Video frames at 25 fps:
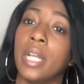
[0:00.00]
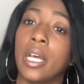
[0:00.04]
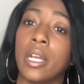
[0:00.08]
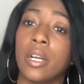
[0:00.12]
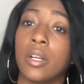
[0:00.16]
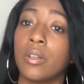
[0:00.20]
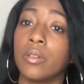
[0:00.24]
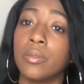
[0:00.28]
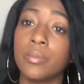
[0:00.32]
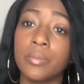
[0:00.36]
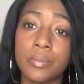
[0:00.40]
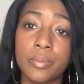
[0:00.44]
I
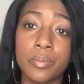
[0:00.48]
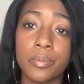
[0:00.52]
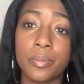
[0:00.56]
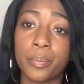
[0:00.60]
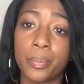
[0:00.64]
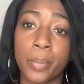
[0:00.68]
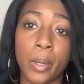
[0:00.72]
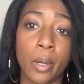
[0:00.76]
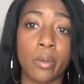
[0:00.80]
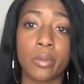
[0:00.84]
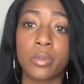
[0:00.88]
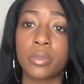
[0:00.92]
don't
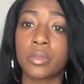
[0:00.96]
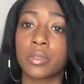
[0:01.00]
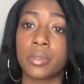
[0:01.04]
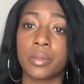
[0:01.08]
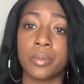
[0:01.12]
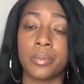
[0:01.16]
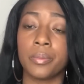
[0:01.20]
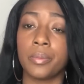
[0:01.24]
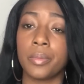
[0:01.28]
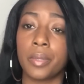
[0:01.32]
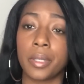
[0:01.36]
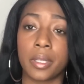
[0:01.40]
post
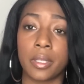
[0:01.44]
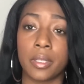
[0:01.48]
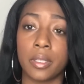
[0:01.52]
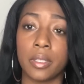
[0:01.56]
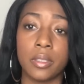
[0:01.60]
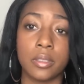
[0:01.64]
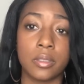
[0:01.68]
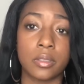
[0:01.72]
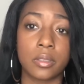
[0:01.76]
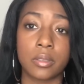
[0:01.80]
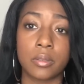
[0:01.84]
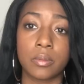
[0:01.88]
them
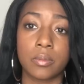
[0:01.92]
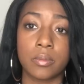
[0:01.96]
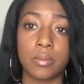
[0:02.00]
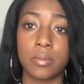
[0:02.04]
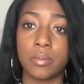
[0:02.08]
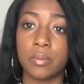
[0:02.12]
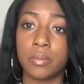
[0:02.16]
because